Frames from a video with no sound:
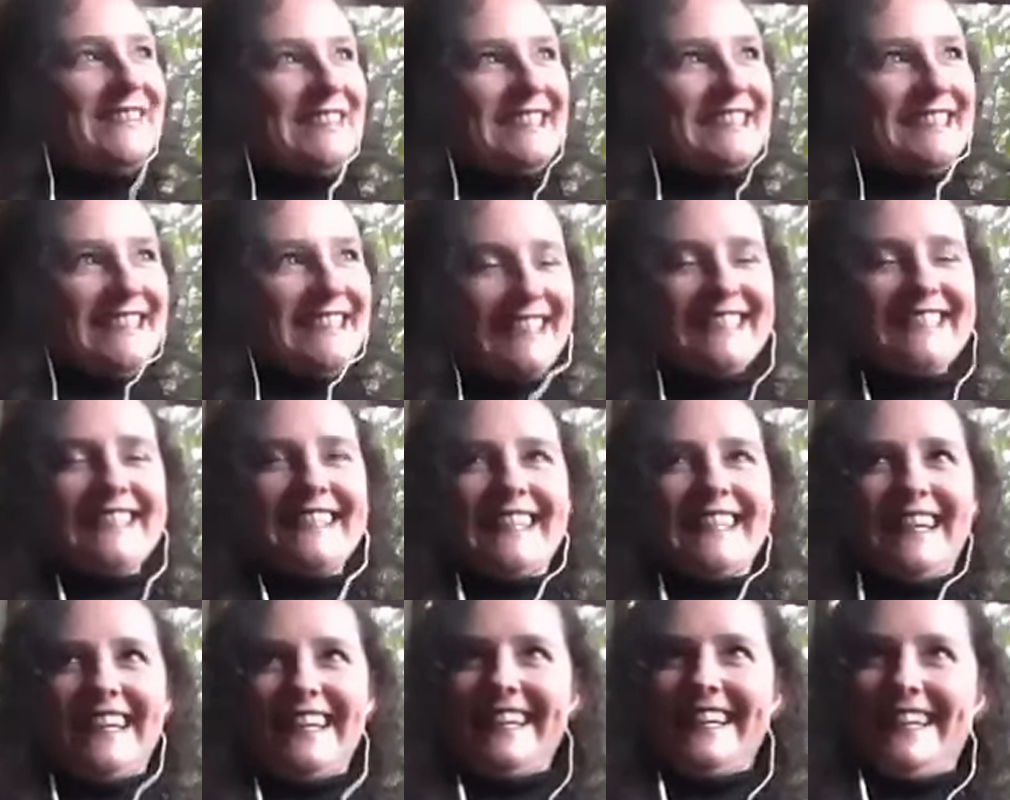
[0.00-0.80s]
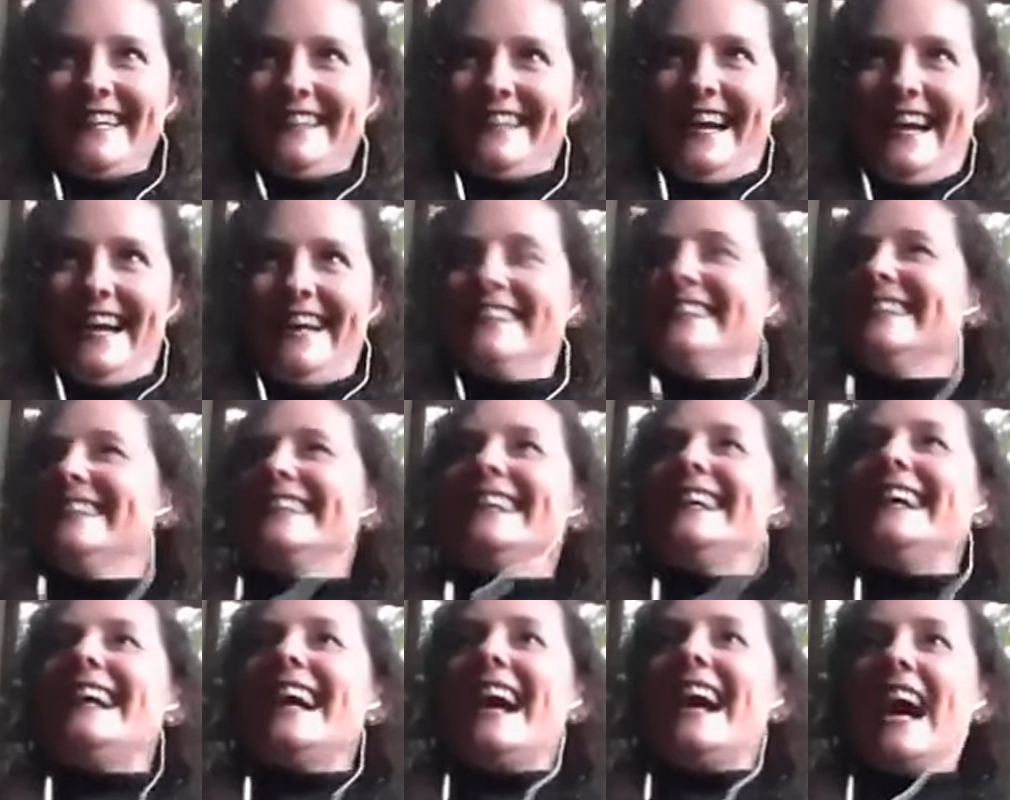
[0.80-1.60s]
I was just thinking that.
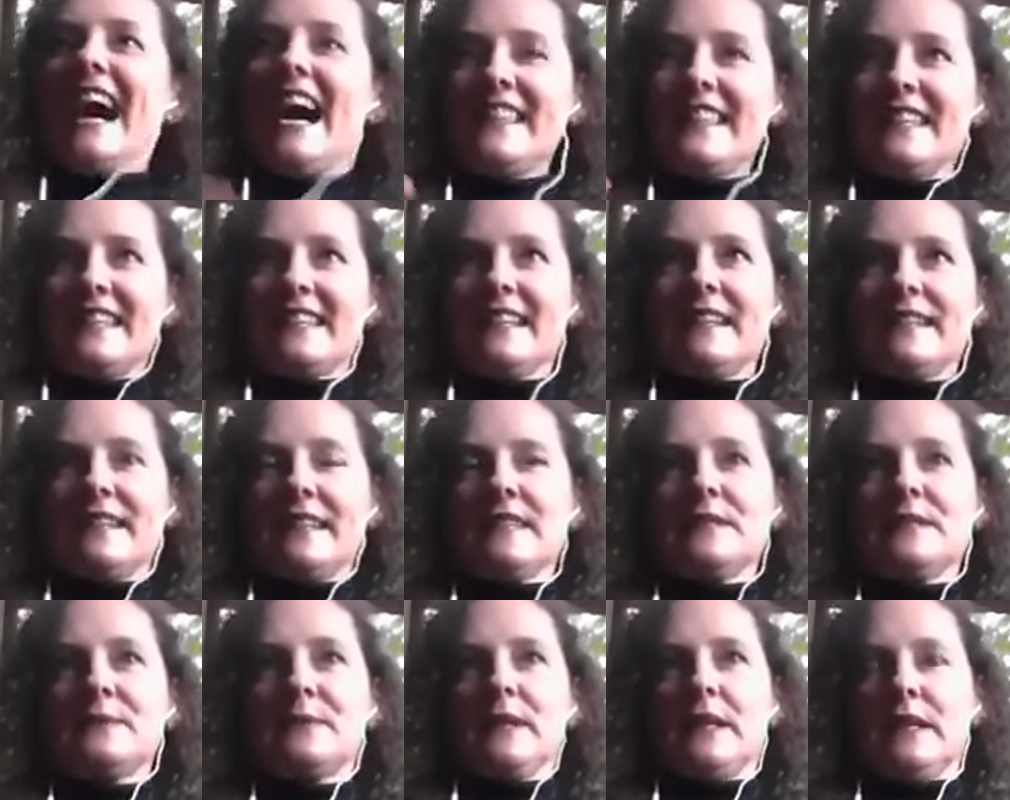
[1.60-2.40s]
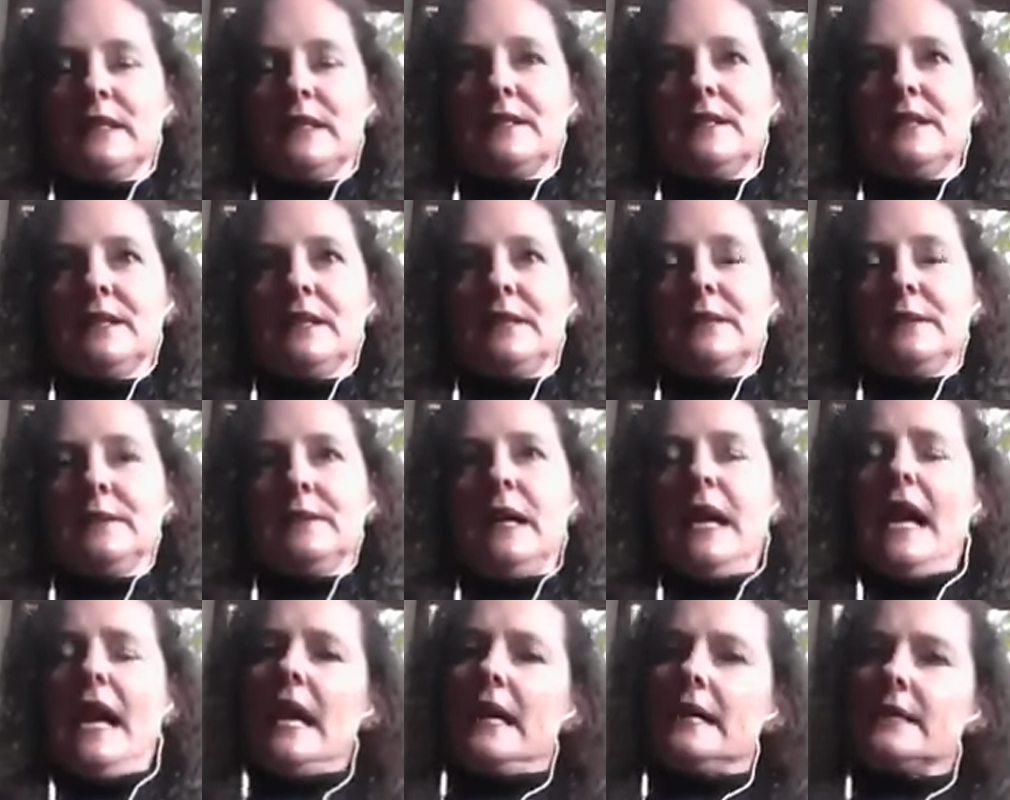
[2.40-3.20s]
I think that's what I'll
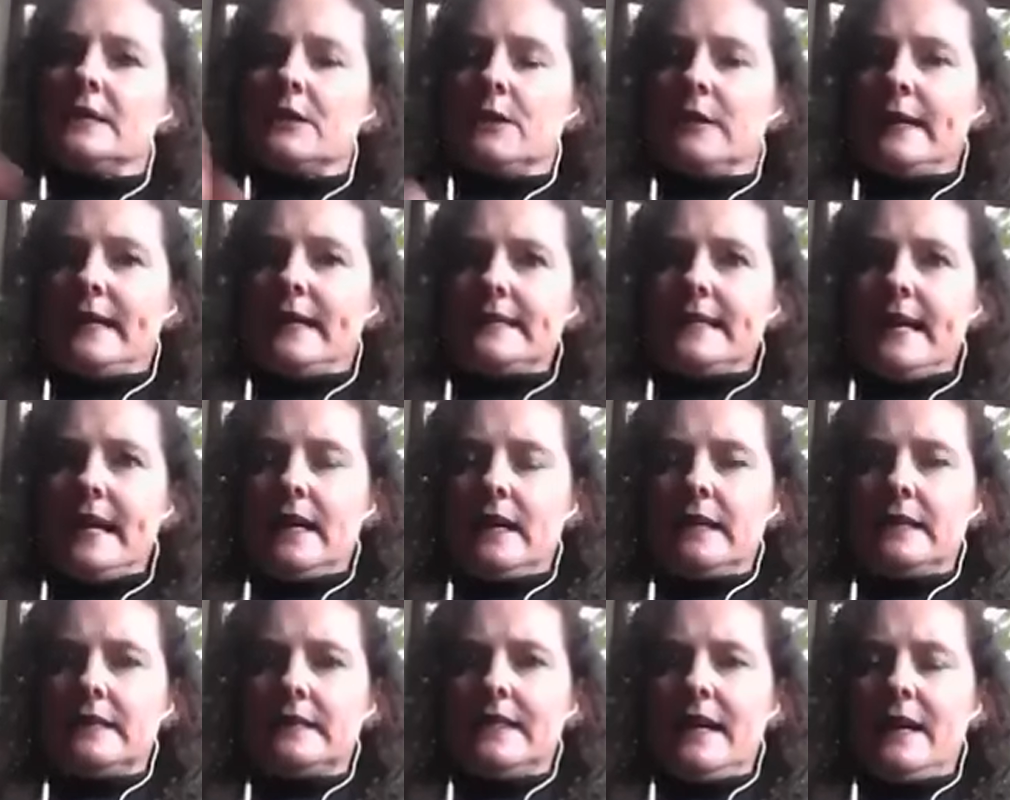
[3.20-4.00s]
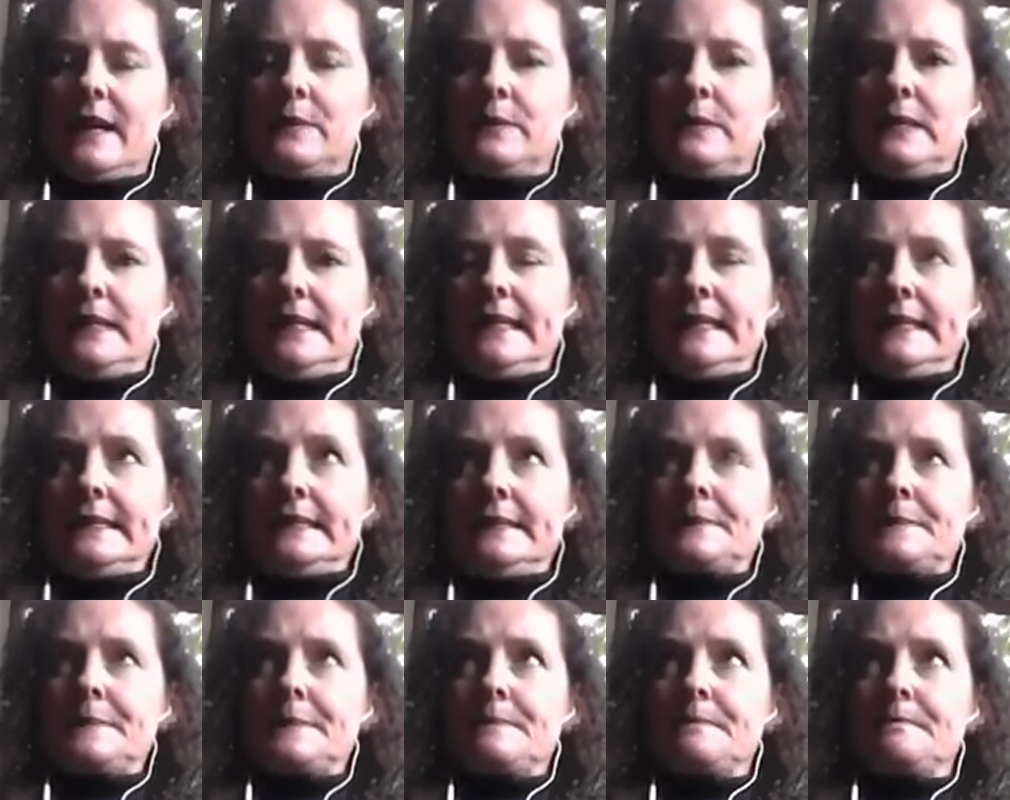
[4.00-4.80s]
do. So is that is that
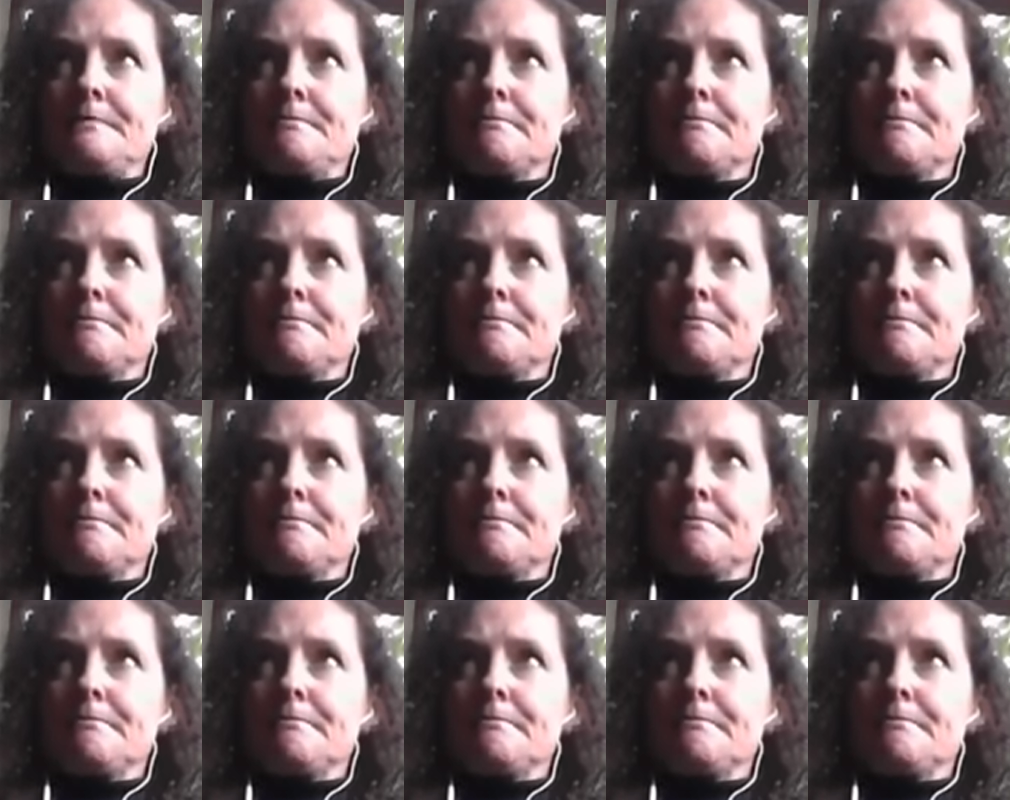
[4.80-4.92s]
one?